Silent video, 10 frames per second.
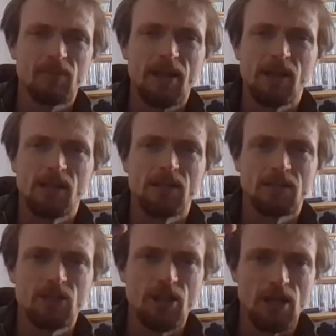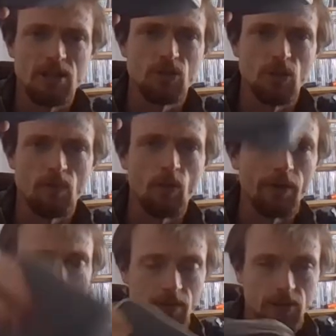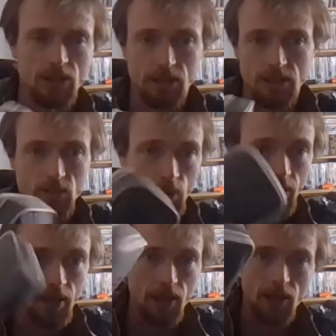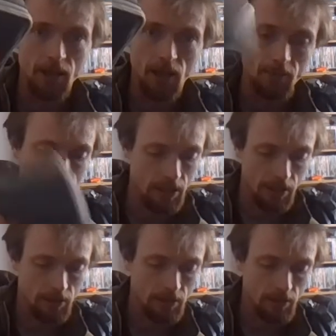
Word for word: kit, and she had Lucy had one of she had this one in her bag.